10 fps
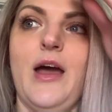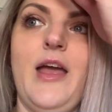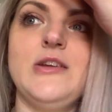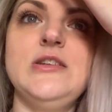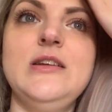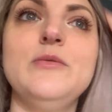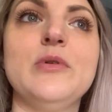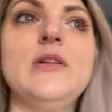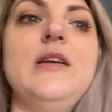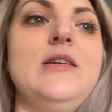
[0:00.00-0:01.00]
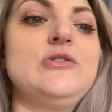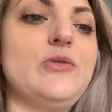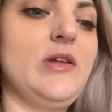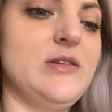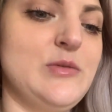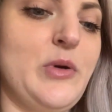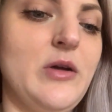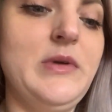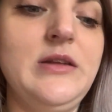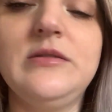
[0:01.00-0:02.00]
I actually really enjoy this
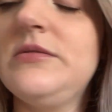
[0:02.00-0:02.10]
apartment,